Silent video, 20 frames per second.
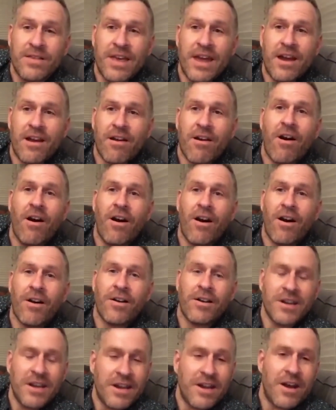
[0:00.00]
there
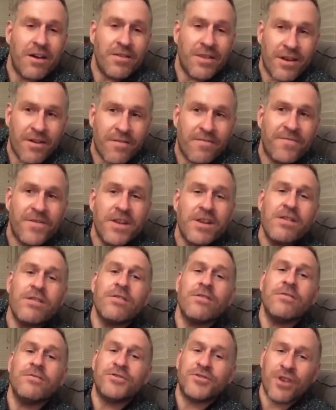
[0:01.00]
are, you know, there are a
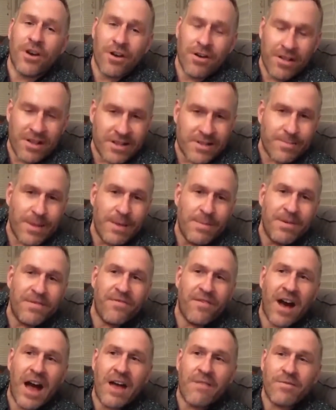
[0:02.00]
few journalists,
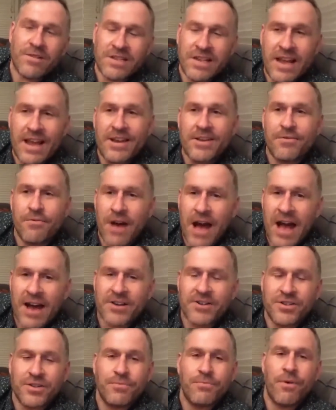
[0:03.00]
maybe 5 or 10, who
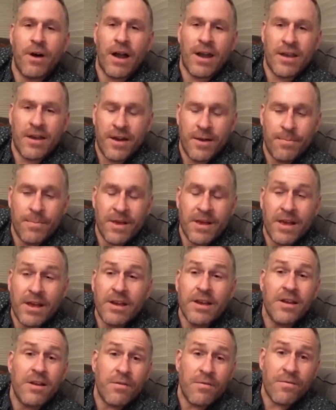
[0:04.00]
actually want to,
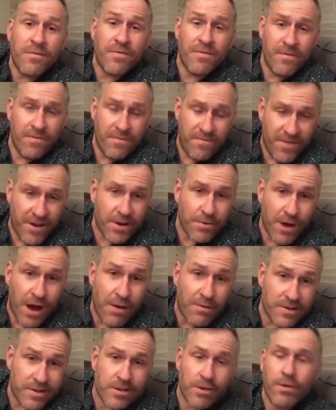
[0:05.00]
you know, figure
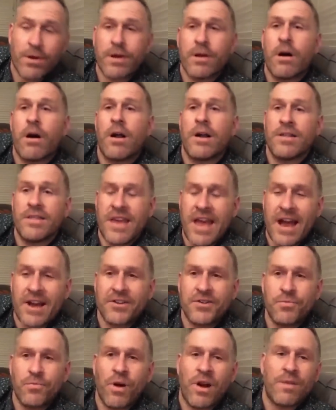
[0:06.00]
out what's going on, and they
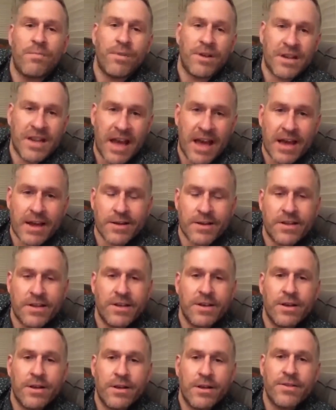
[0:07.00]
actually want to
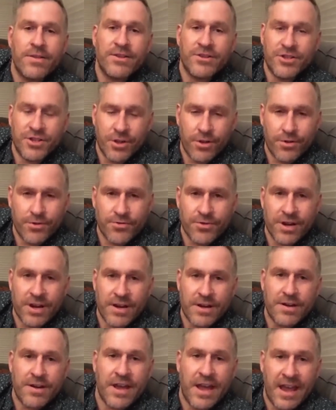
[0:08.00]
protect the
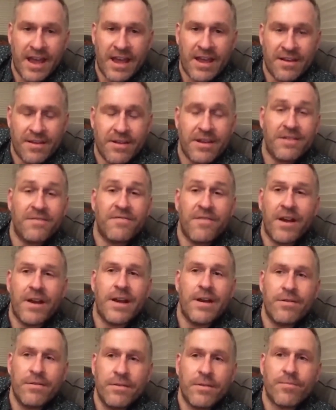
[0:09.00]
children and
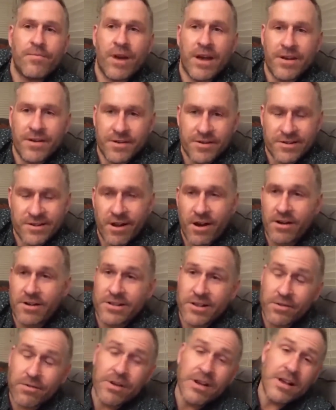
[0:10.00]
find out who the predators
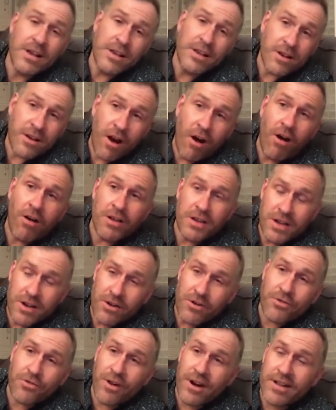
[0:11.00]
are. So, all, you
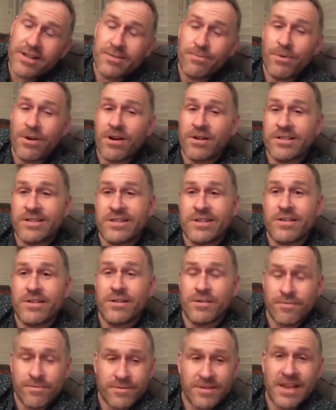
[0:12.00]
know, credit's where it's
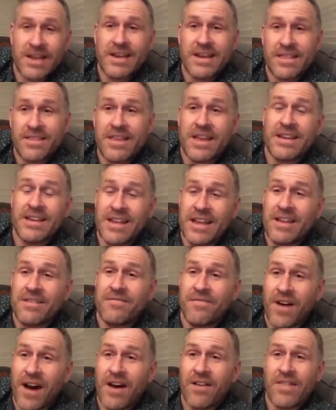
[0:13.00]
due. They
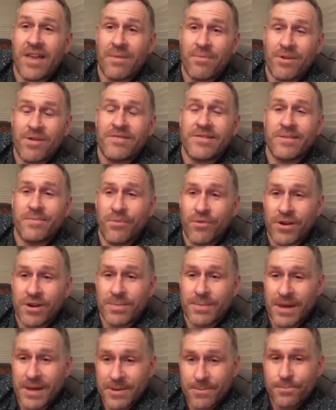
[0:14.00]
did file that brief
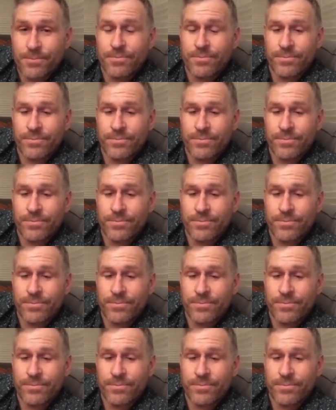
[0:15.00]
supporting me.